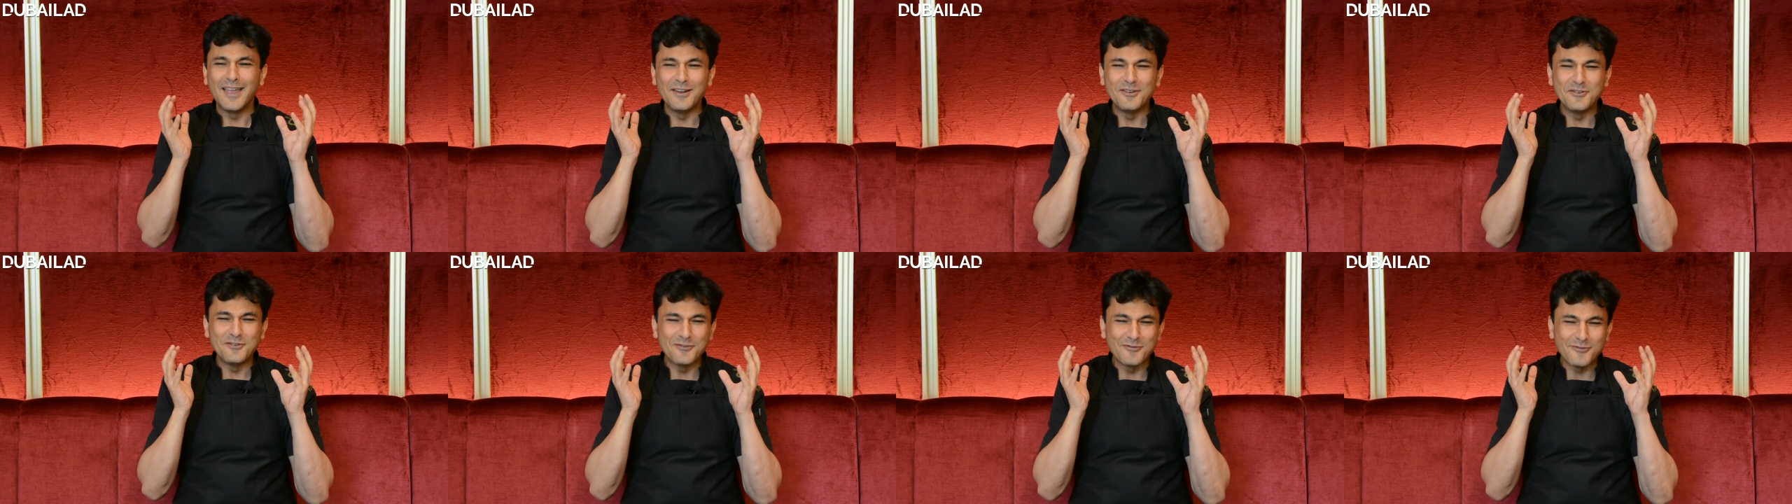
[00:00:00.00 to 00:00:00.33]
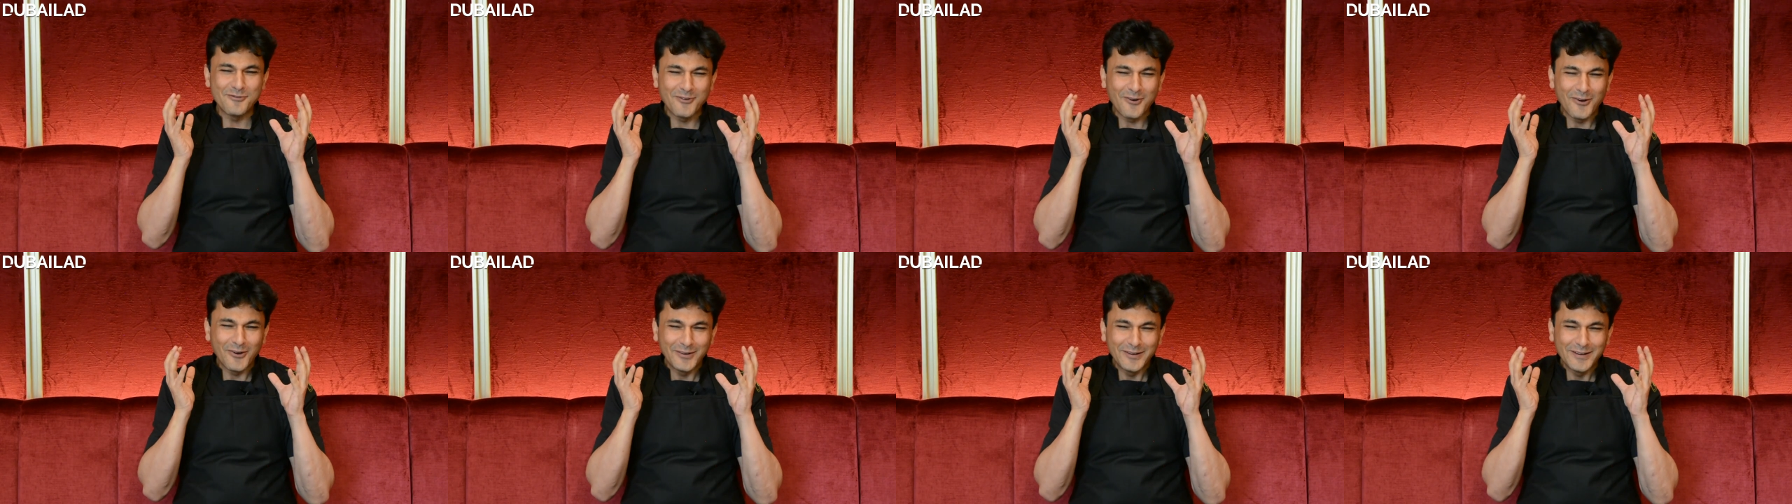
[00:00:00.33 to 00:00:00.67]
you
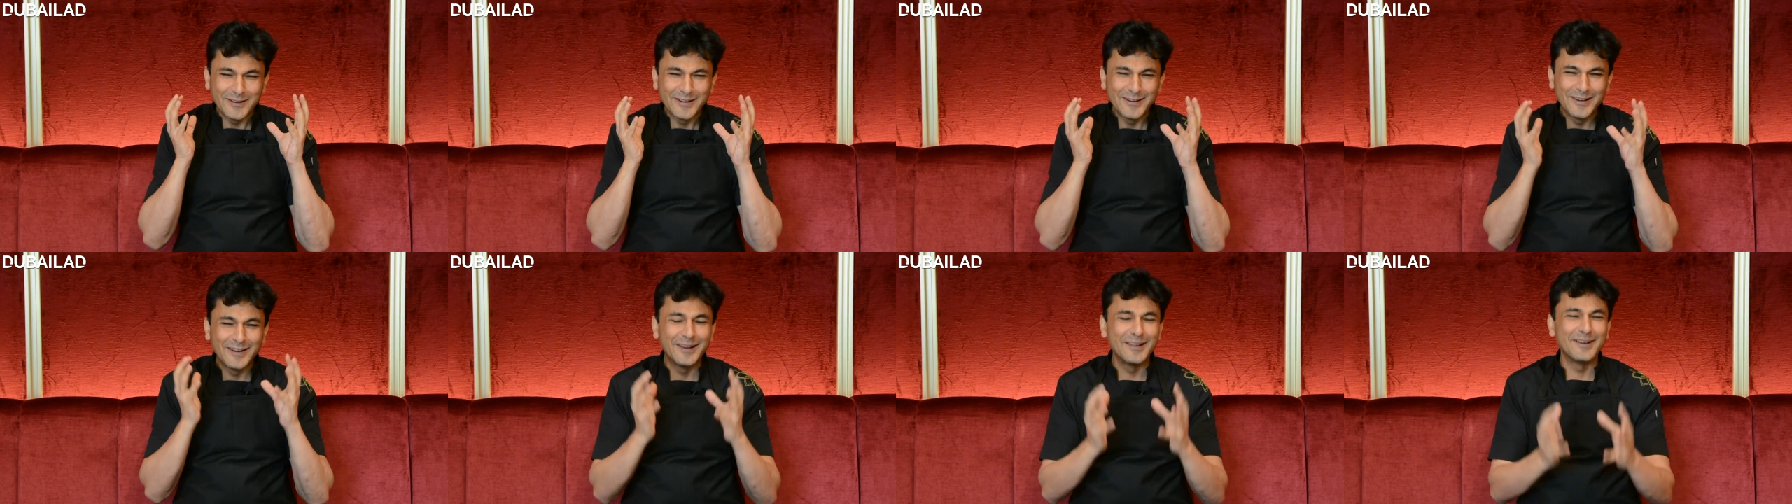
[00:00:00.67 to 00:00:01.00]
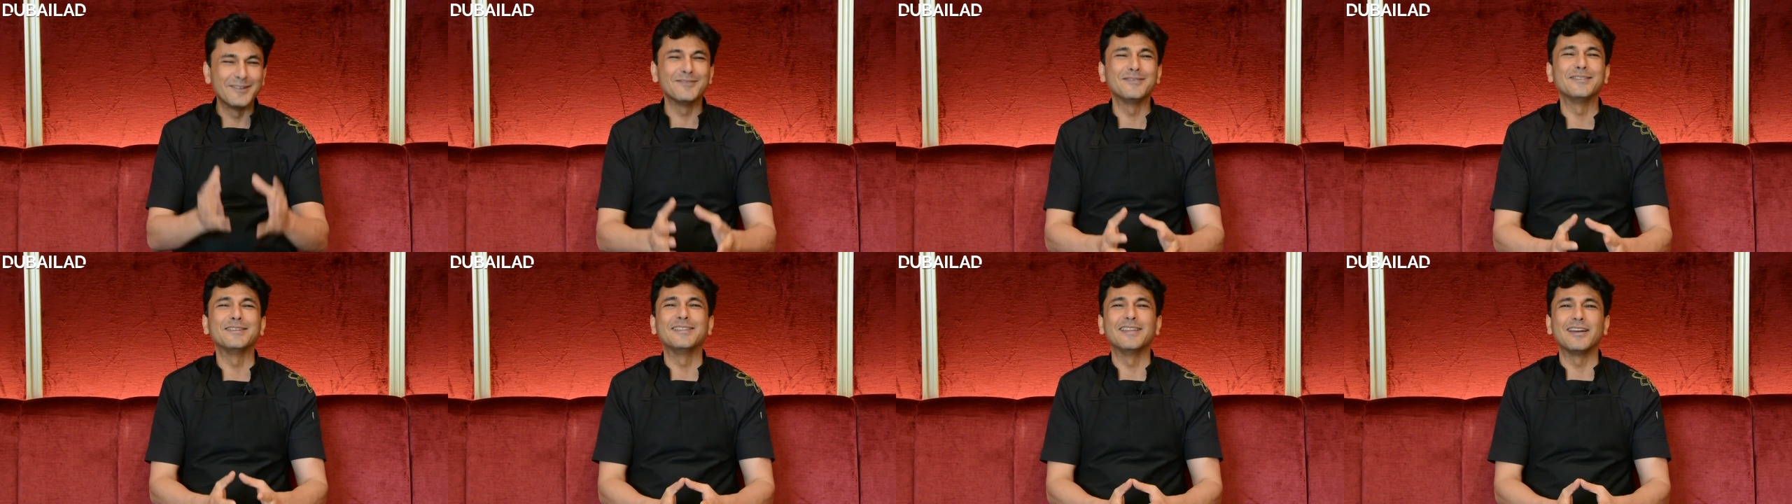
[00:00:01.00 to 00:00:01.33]
fall in
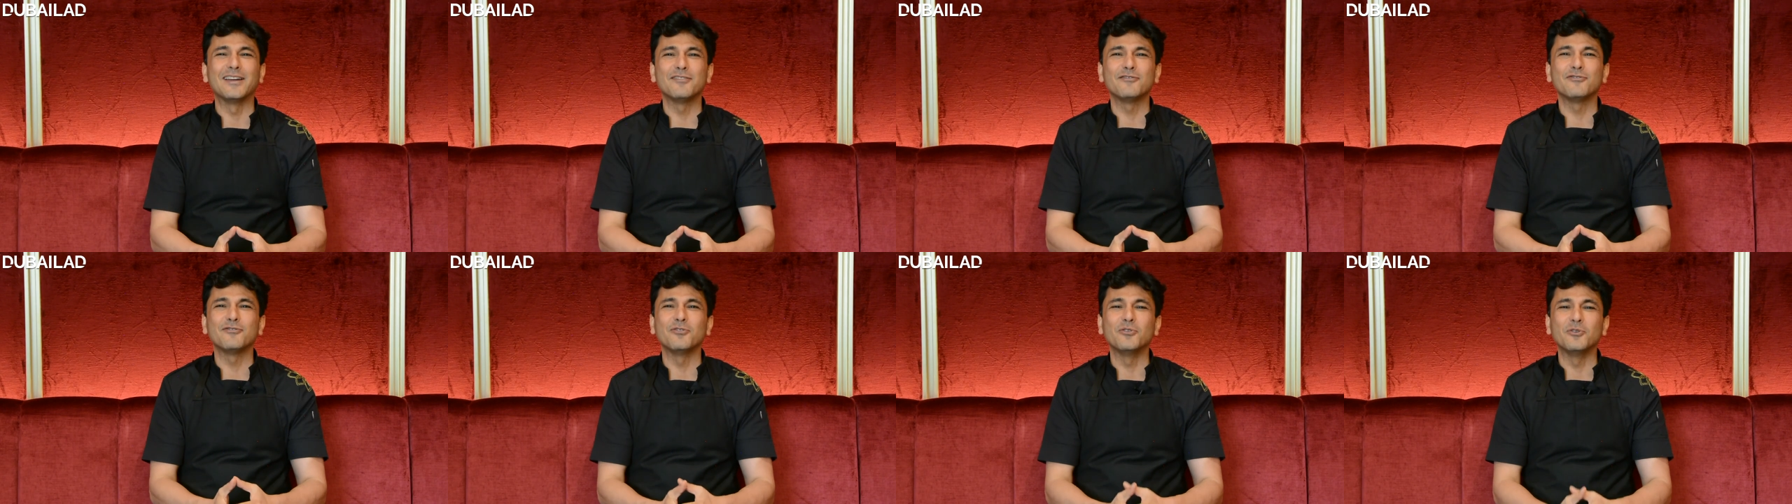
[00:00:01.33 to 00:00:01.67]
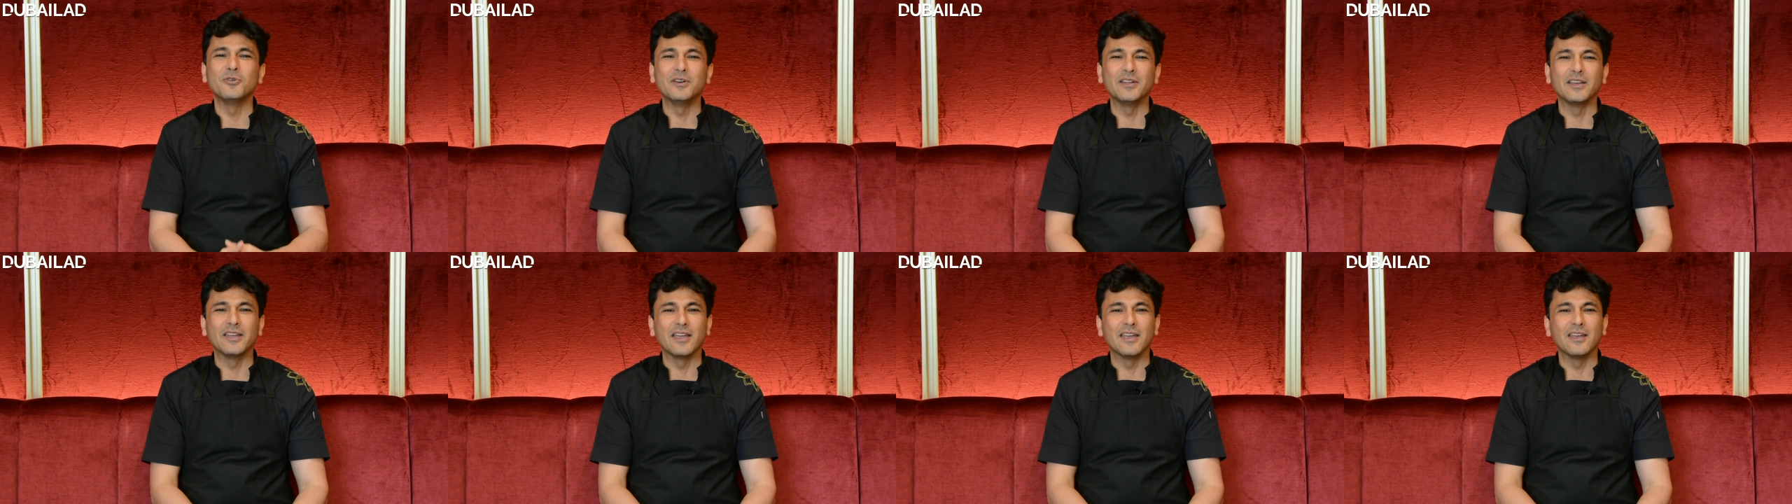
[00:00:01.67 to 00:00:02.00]
love with that
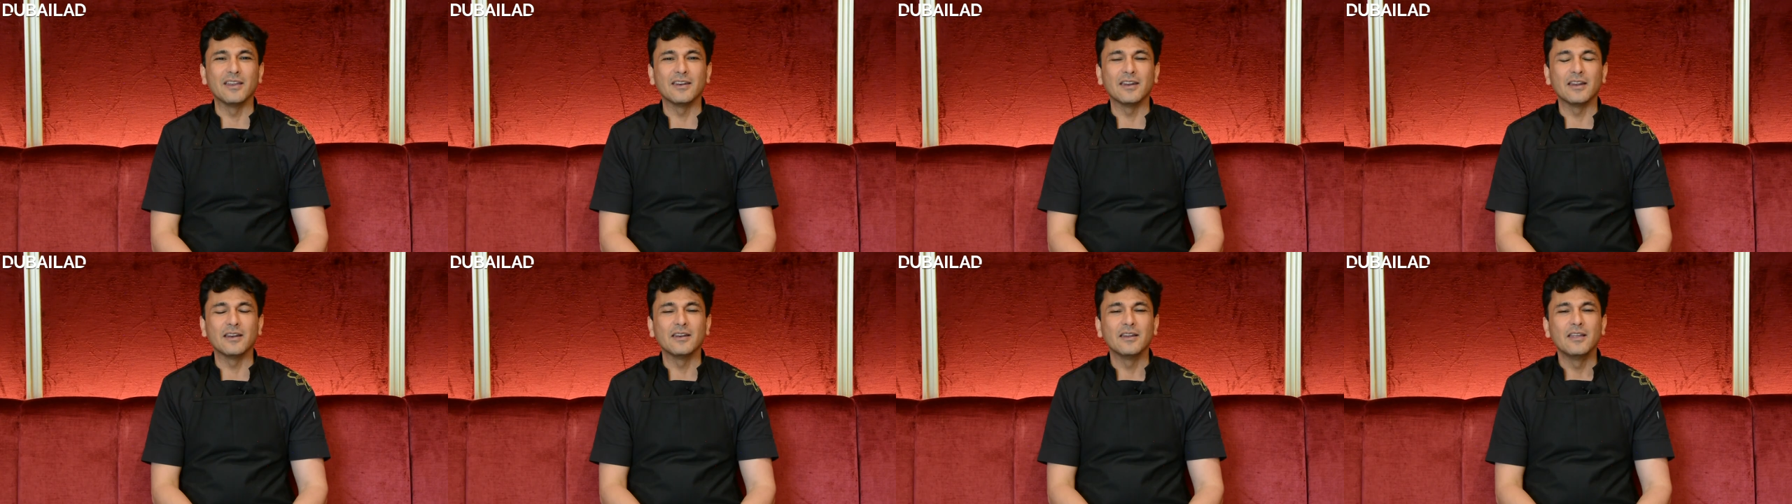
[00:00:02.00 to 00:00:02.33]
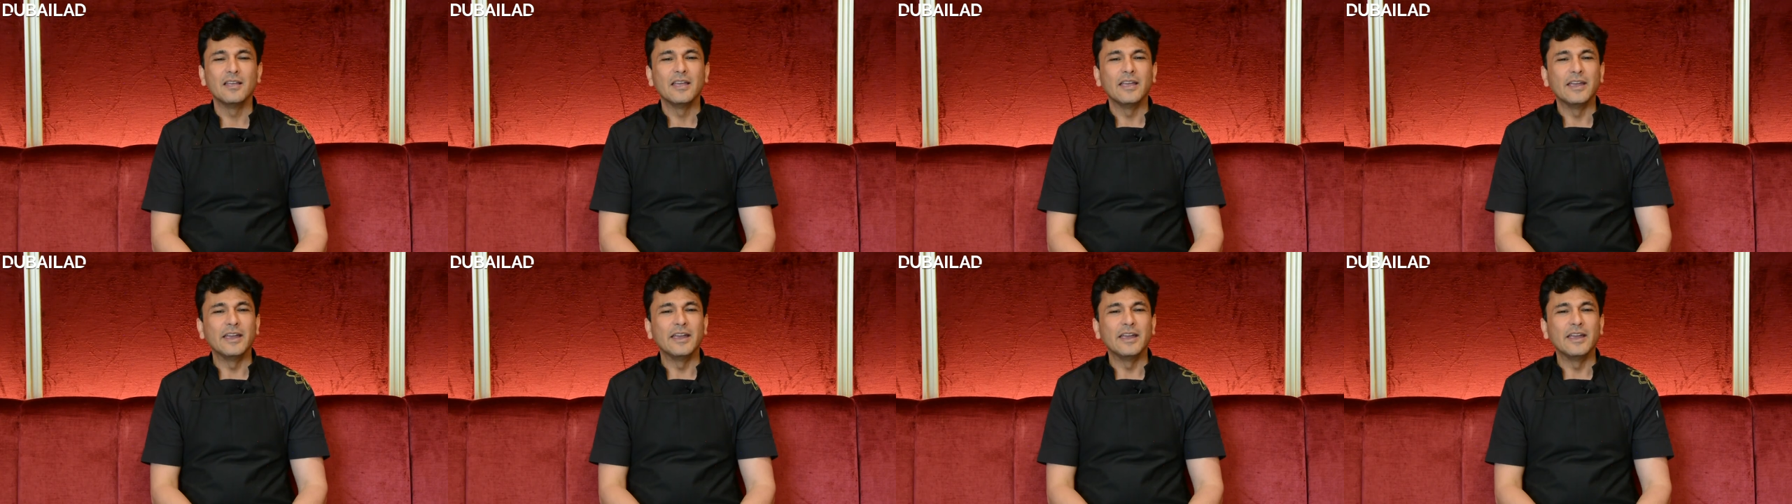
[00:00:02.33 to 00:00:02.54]
food again, and